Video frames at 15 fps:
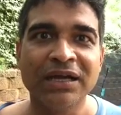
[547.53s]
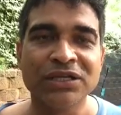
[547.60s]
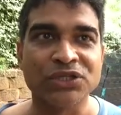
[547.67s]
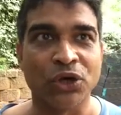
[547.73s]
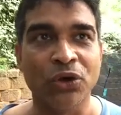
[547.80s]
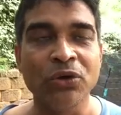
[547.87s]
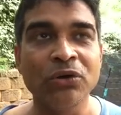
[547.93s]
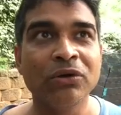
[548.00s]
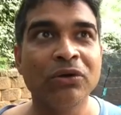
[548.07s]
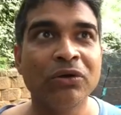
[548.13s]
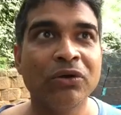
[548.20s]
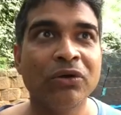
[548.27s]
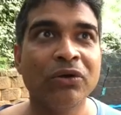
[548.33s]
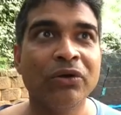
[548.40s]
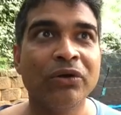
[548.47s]
So,
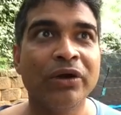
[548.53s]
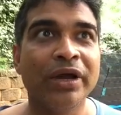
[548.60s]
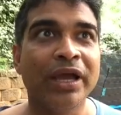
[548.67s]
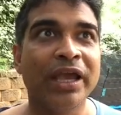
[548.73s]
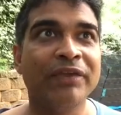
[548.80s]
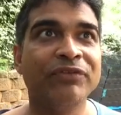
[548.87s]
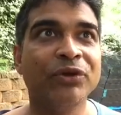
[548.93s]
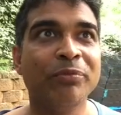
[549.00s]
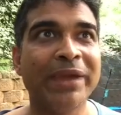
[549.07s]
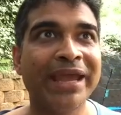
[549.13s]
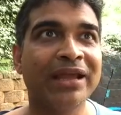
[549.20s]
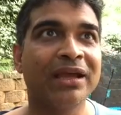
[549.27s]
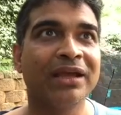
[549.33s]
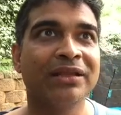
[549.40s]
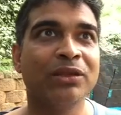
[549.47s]
if you
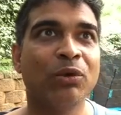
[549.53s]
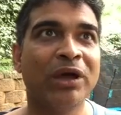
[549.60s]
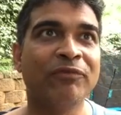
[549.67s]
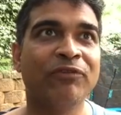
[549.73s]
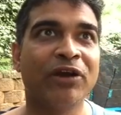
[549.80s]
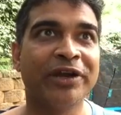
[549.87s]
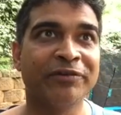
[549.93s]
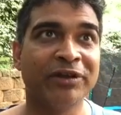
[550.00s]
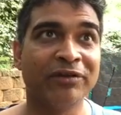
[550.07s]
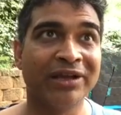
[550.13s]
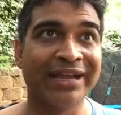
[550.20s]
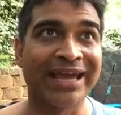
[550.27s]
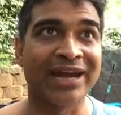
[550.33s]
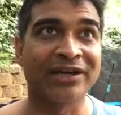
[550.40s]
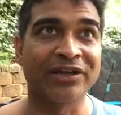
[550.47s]
make the 140
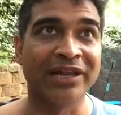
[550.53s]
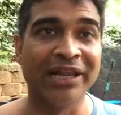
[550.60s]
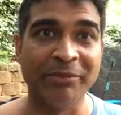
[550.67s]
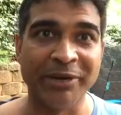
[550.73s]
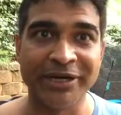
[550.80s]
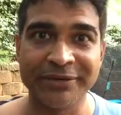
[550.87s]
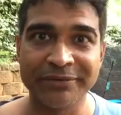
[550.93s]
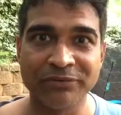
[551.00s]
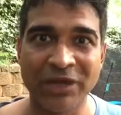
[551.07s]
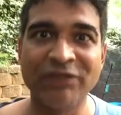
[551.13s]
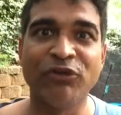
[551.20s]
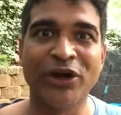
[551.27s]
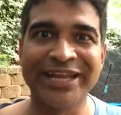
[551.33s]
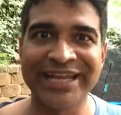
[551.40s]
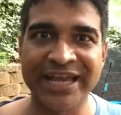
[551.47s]
character limit
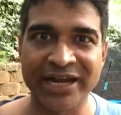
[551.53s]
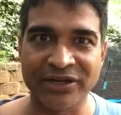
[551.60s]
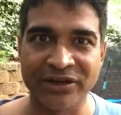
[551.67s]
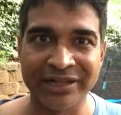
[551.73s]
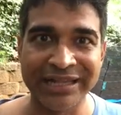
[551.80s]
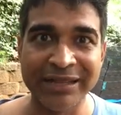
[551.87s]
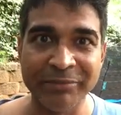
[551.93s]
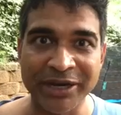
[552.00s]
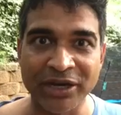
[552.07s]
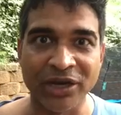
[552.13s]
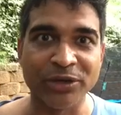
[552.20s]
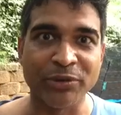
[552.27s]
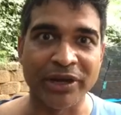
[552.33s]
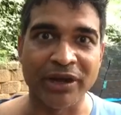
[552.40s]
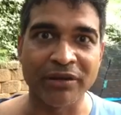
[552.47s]

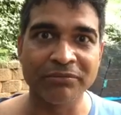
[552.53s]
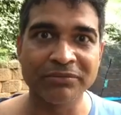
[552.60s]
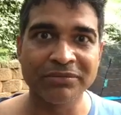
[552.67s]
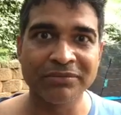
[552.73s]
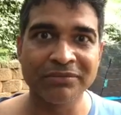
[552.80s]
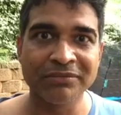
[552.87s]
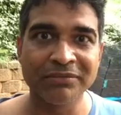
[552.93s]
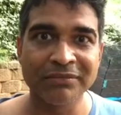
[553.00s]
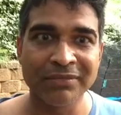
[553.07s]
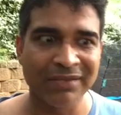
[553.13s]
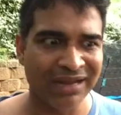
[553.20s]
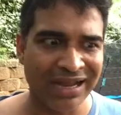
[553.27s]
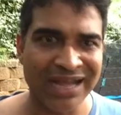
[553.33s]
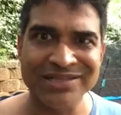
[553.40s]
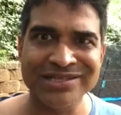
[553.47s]
on Twitter
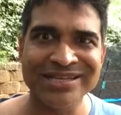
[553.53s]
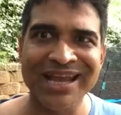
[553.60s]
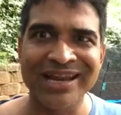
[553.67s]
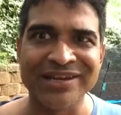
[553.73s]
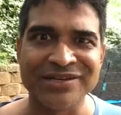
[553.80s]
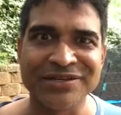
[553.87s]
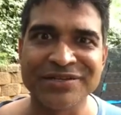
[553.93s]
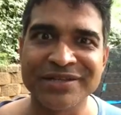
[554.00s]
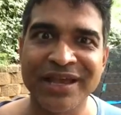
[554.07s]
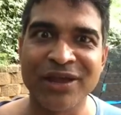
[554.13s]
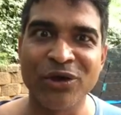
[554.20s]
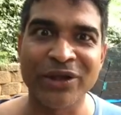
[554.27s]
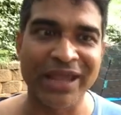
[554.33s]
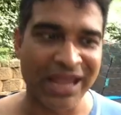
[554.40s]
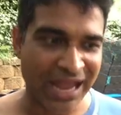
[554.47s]
as a challenge, say,
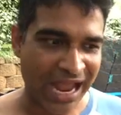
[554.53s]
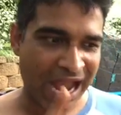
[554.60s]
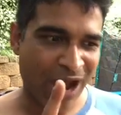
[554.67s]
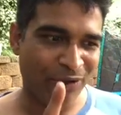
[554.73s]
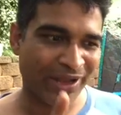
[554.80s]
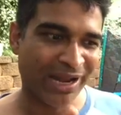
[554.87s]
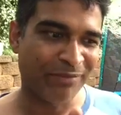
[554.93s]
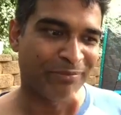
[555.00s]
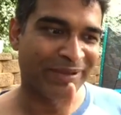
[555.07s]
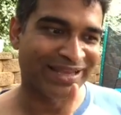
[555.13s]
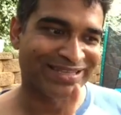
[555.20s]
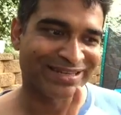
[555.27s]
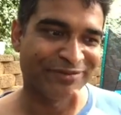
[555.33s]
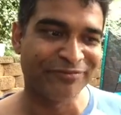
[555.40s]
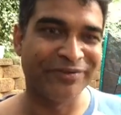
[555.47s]
okay, how can I
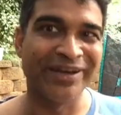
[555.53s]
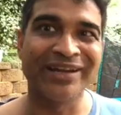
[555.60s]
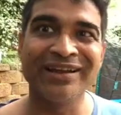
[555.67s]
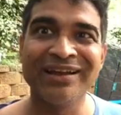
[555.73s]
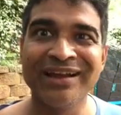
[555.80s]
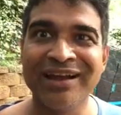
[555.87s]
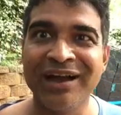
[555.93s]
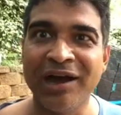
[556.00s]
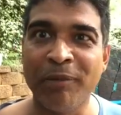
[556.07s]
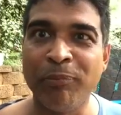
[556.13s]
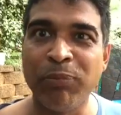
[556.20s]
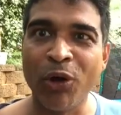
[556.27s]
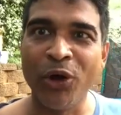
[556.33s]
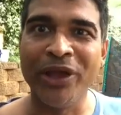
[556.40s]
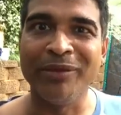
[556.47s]
best fit a
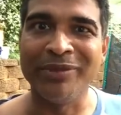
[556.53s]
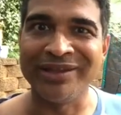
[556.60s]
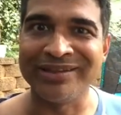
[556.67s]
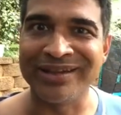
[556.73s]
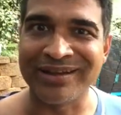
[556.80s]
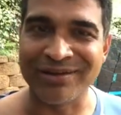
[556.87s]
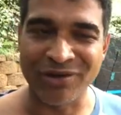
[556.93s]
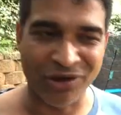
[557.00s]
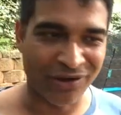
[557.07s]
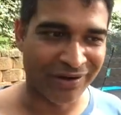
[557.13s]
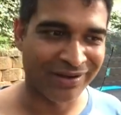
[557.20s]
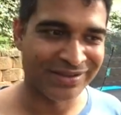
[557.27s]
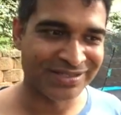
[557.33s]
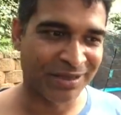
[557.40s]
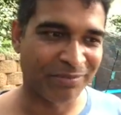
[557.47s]
poem in there
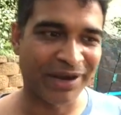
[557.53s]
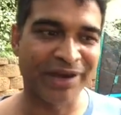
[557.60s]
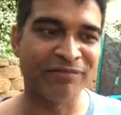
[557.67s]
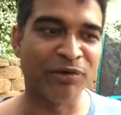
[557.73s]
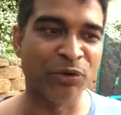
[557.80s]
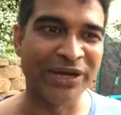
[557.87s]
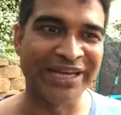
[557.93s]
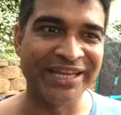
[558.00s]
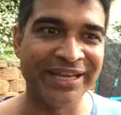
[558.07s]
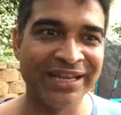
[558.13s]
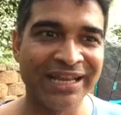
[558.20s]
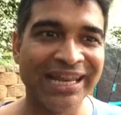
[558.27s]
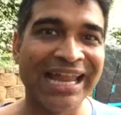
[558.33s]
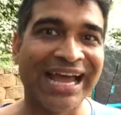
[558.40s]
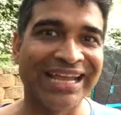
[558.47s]
or some kind of a witty
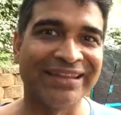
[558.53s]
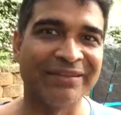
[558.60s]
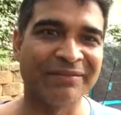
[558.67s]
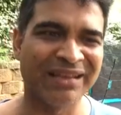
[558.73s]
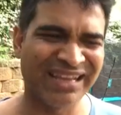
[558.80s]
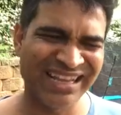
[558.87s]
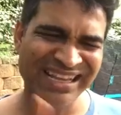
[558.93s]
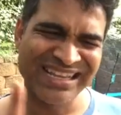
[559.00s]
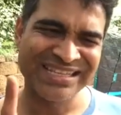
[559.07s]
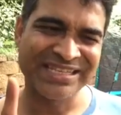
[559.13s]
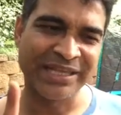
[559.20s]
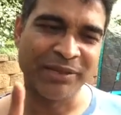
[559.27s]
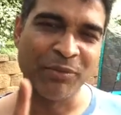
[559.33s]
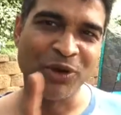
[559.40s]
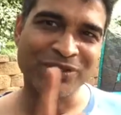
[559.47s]
line?
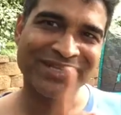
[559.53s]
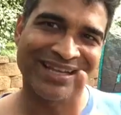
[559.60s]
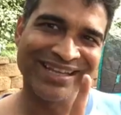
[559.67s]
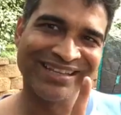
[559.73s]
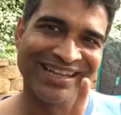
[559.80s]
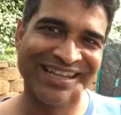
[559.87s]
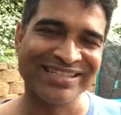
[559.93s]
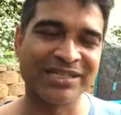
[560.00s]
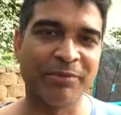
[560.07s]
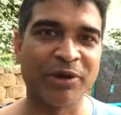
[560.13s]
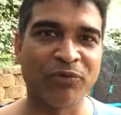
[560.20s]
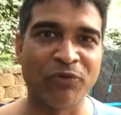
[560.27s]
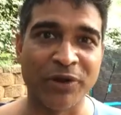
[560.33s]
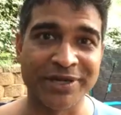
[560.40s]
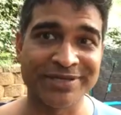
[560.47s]
Say the most in the least number
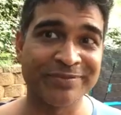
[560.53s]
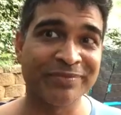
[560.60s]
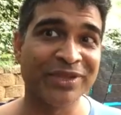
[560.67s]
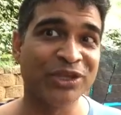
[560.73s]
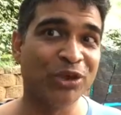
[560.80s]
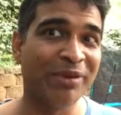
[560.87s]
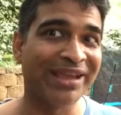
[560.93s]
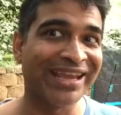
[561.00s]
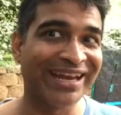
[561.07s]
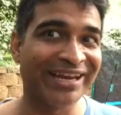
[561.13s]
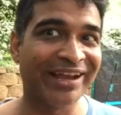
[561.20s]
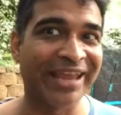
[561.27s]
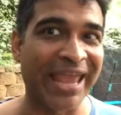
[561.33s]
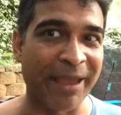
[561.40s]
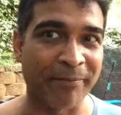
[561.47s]
of words. You're making it
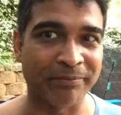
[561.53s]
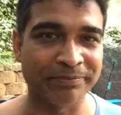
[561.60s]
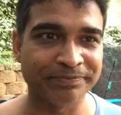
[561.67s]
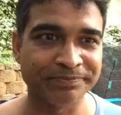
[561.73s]
a game.